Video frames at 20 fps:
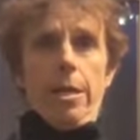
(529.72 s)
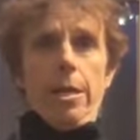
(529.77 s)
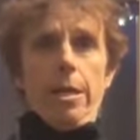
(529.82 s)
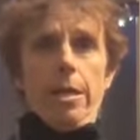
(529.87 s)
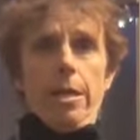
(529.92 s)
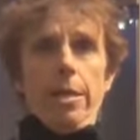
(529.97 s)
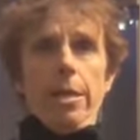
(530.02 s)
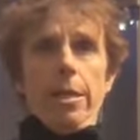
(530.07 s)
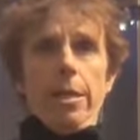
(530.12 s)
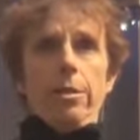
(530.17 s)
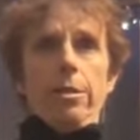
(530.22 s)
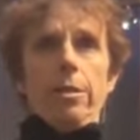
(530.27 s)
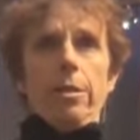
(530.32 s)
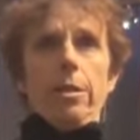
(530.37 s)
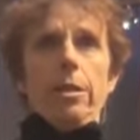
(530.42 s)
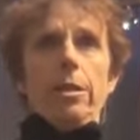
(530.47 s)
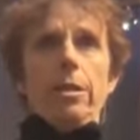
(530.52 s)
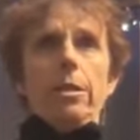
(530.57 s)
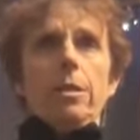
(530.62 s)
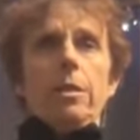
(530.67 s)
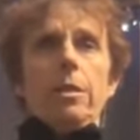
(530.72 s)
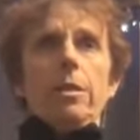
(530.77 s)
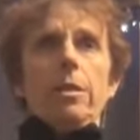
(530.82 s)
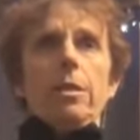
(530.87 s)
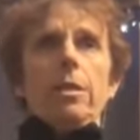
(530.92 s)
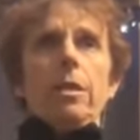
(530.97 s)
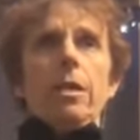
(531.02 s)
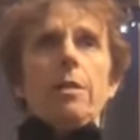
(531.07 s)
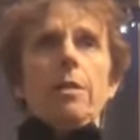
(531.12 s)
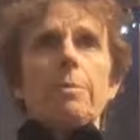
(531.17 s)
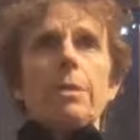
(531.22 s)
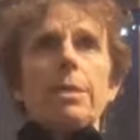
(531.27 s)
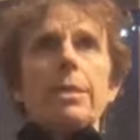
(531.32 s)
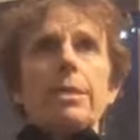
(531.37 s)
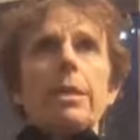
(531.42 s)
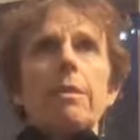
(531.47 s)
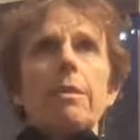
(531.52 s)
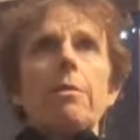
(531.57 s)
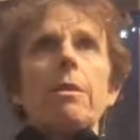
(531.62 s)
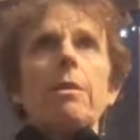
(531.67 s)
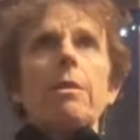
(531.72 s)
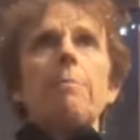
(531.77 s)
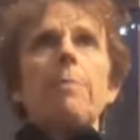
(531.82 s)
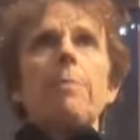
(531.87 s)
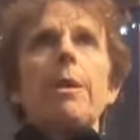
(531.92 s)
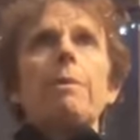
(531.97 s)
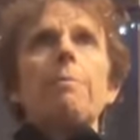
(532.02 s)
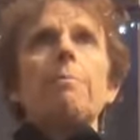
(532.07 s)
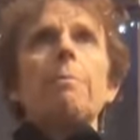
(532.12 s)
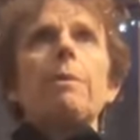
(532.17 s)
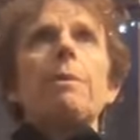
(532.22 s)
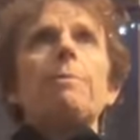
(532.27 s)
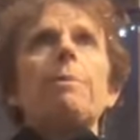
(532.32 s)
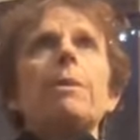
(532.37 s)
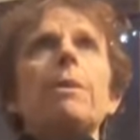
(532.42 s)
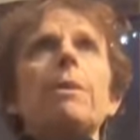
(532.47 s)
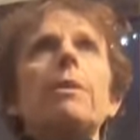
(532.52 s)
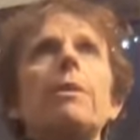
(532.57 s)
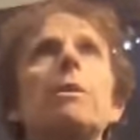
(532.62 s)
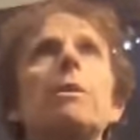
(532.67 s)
and then you're gonna come to center and paint maybe an